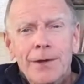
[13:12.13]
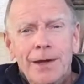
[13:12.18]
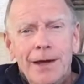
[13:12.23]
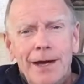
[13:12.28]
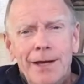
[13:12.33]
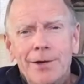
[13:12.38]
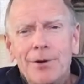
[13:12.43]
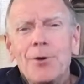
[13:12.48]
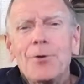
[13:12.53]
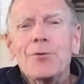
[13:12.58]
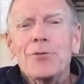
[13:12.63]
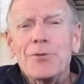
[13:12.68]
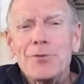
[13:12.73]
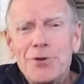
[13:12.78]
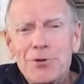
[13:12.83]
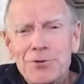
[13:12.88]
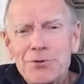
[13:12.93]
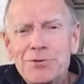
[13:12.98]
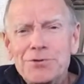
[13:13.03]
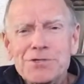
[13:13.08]
I know the
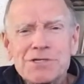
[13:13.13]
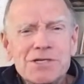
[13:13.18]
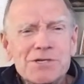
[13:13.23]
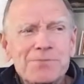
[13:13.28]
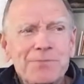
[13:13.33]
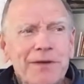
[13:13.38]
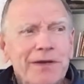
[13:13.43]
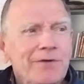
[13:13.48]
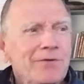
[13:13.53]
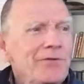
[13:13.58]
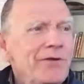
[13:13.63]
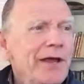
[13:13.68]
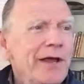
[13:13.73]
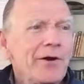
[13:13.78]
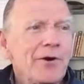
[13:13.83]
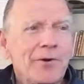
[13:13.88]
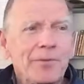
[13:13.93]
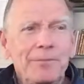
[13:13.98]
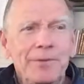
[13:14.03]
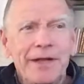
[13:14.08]
news has been
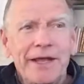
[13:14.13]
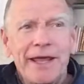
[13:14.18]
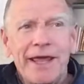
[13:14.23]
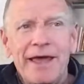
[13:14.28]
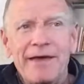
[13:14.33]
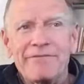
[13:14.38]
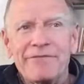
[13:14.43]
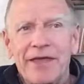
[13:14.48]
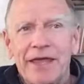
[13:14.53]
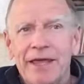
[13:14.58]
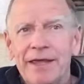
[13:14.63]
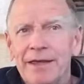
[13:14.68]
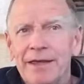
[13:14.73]
terribly heavy.